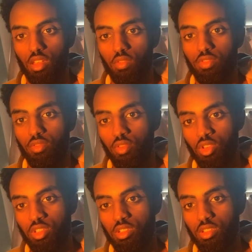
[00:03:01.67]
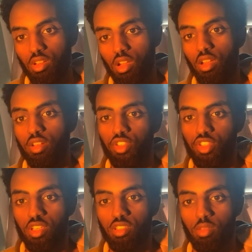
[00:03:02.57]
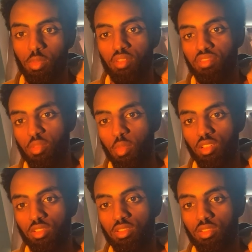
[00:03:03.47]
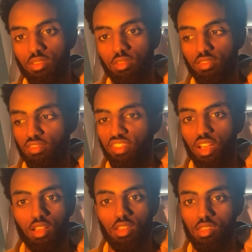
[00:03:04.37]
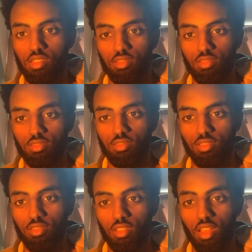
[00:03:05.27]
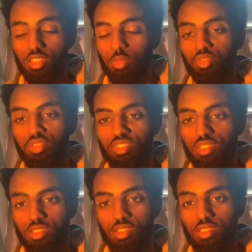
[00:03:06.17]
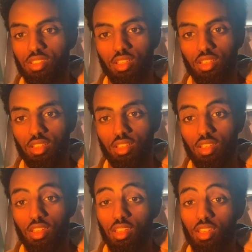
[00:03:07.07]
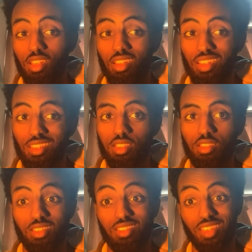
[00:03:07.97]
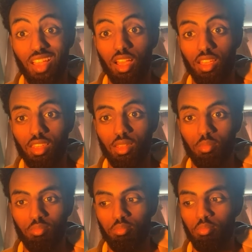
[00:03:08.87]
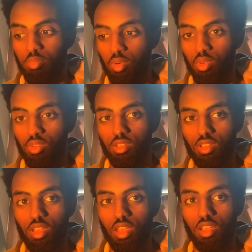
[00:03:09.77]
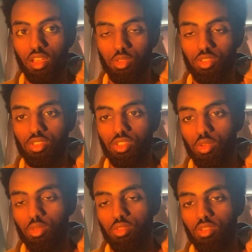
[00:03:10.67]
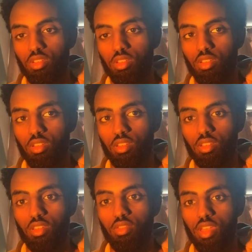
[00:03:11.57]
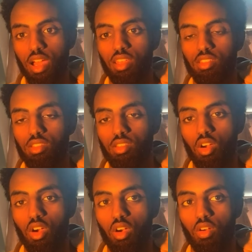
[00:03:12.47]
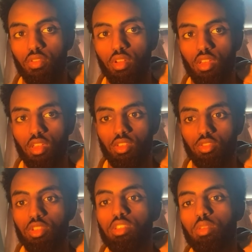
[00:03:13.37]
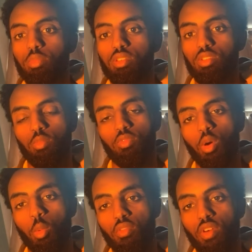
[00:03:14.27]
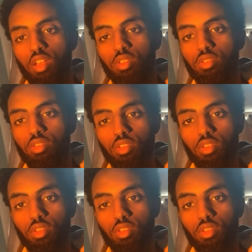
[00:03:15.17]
of divorces are initiated by females. Fact. That's a proven statistic. It's sad, but it goes to show the reality of you need to be some form of value